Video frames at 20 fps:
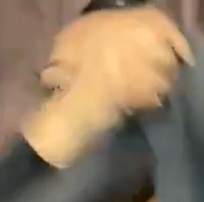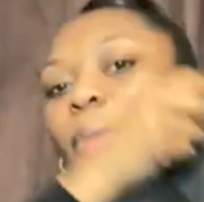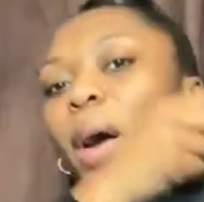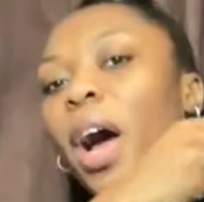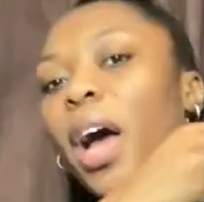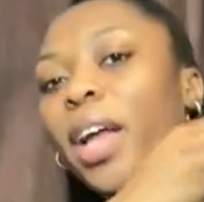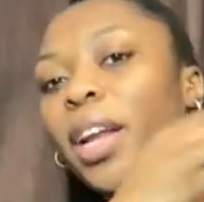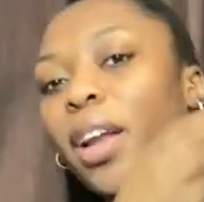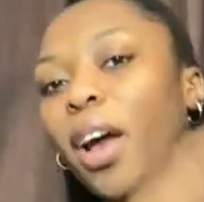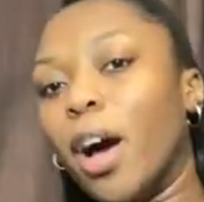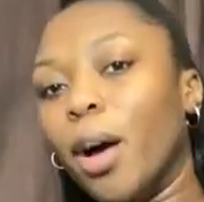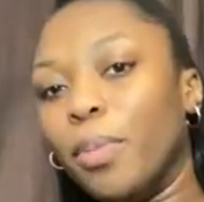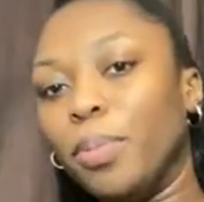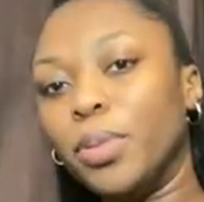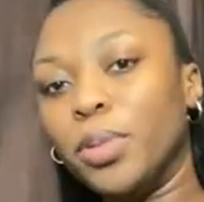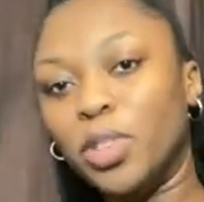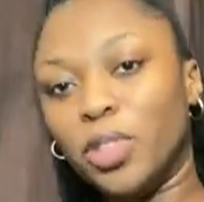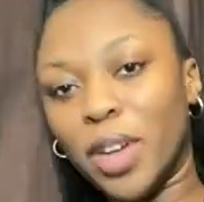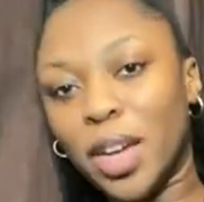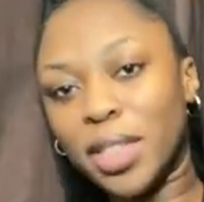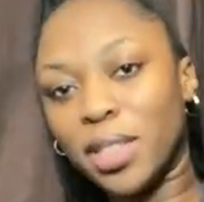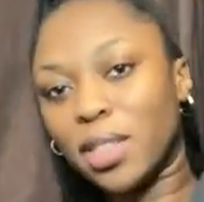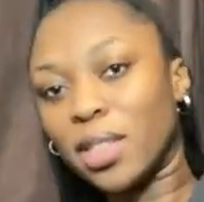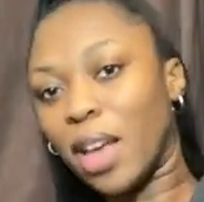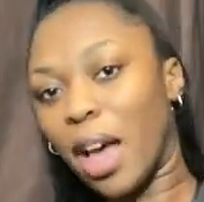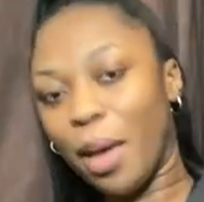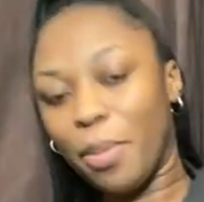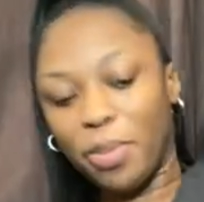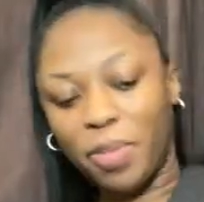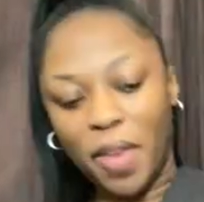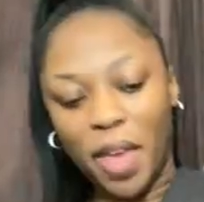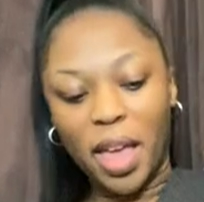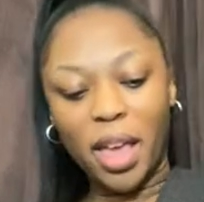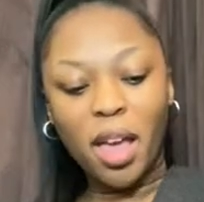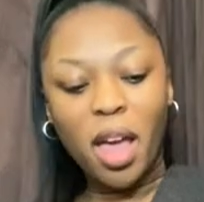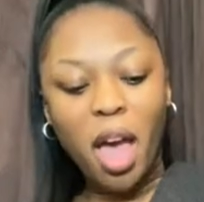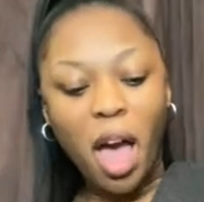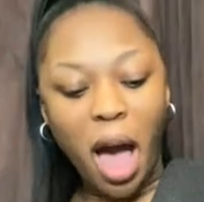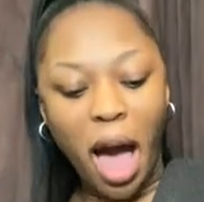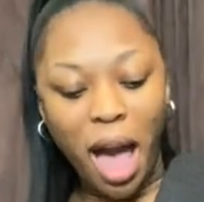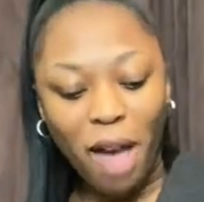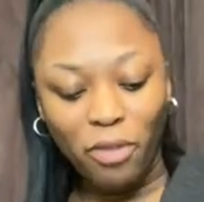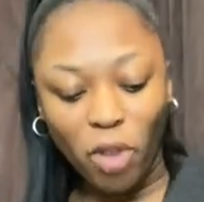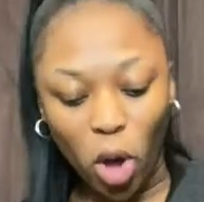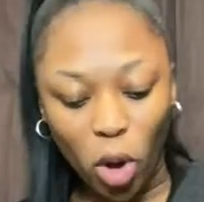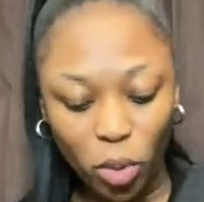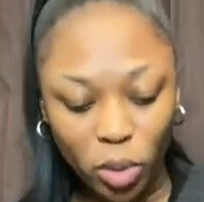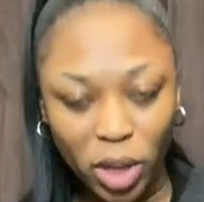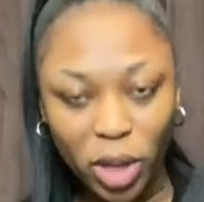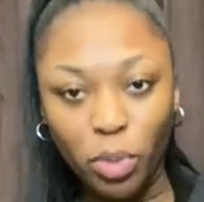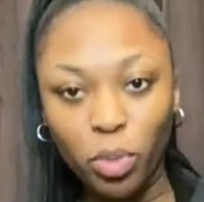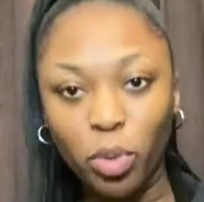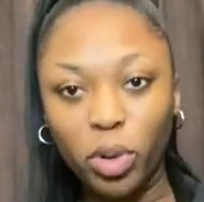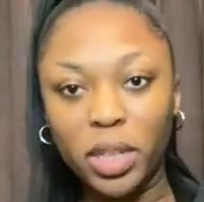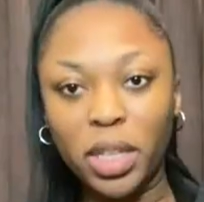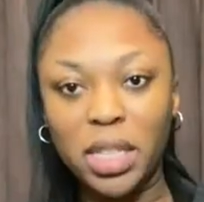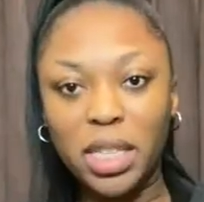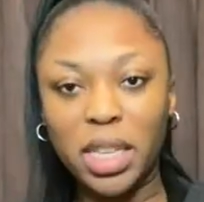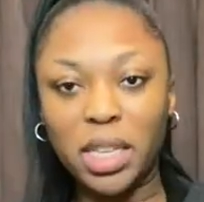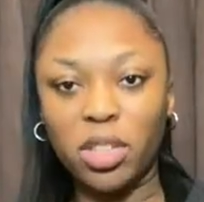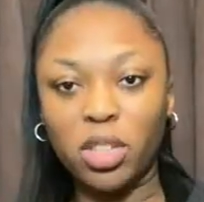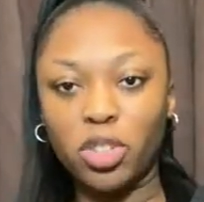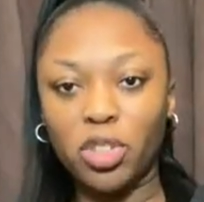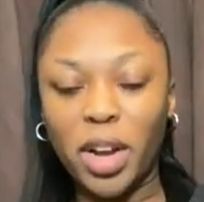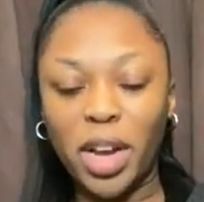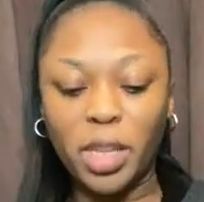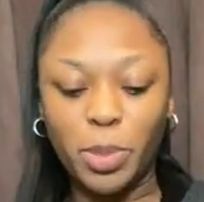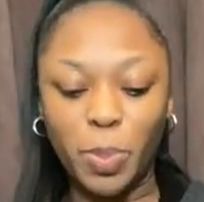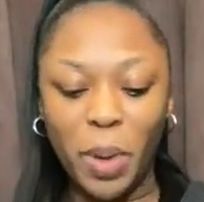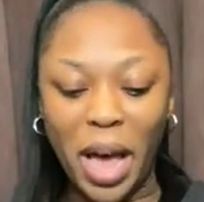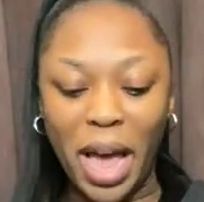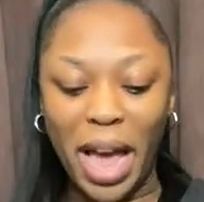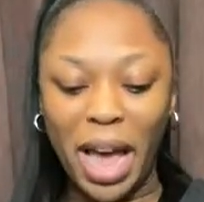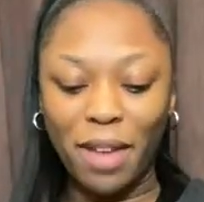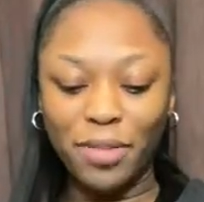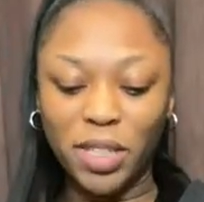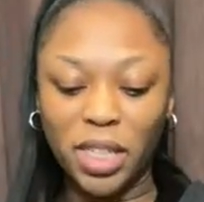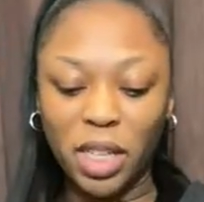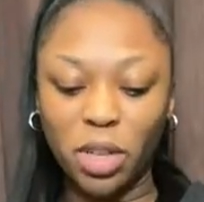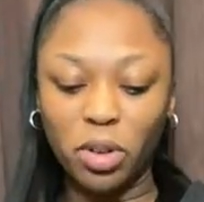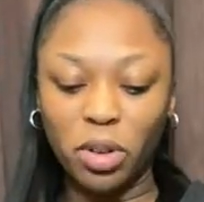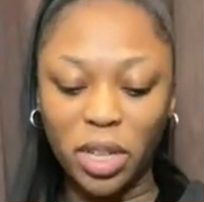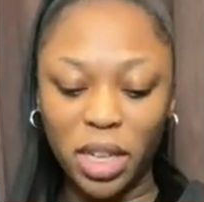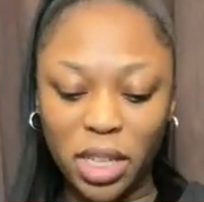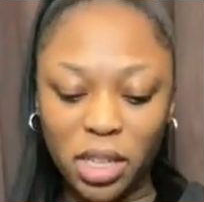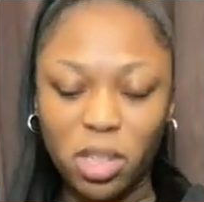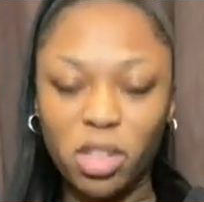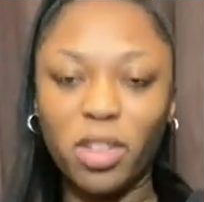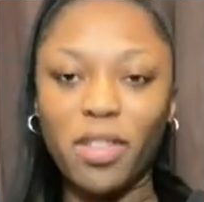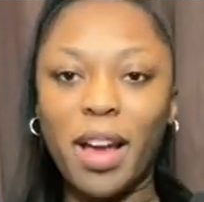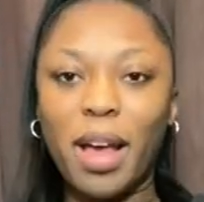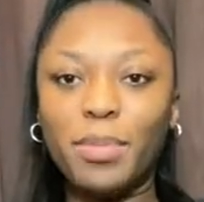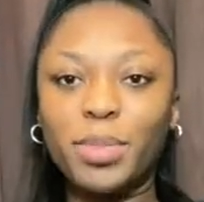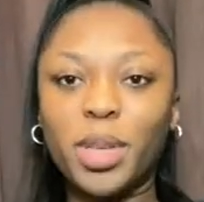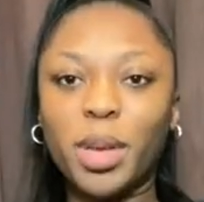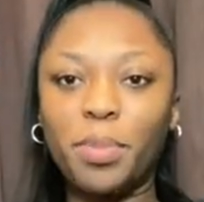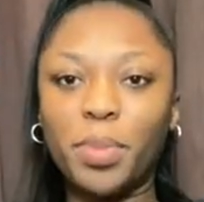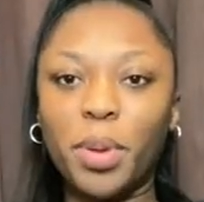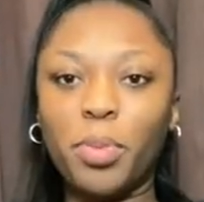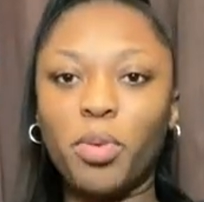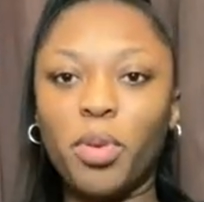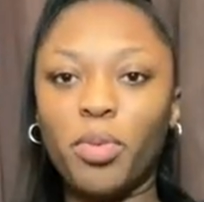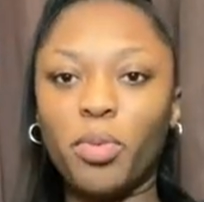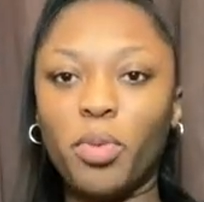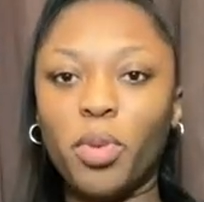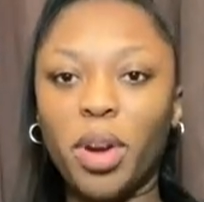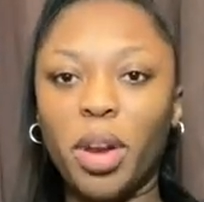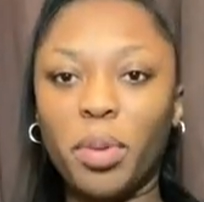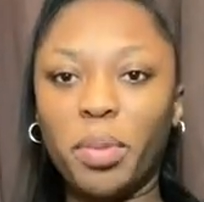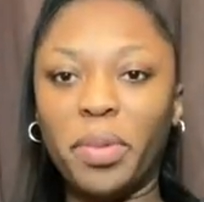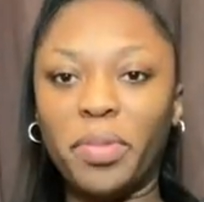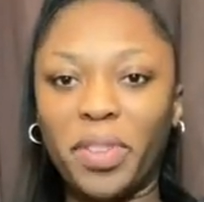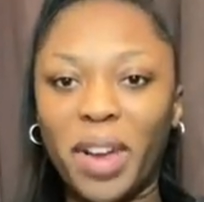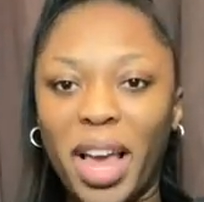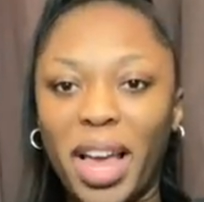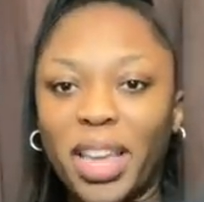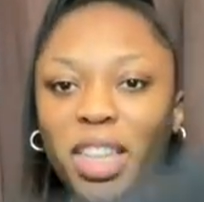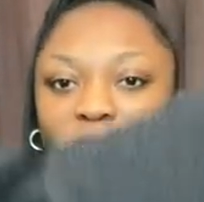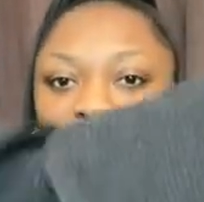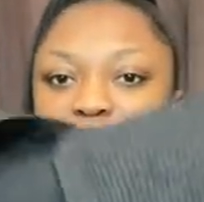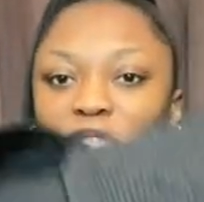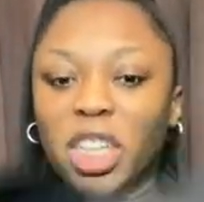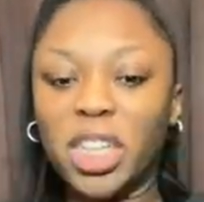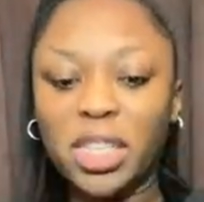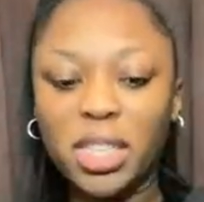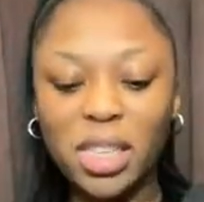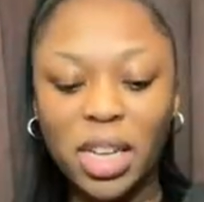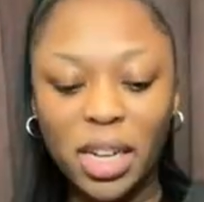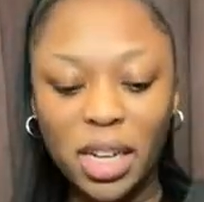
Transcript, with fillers: button up dress type thing. I've only worn this as a dress, but I have seen on Instagram some people have worn it with like jeans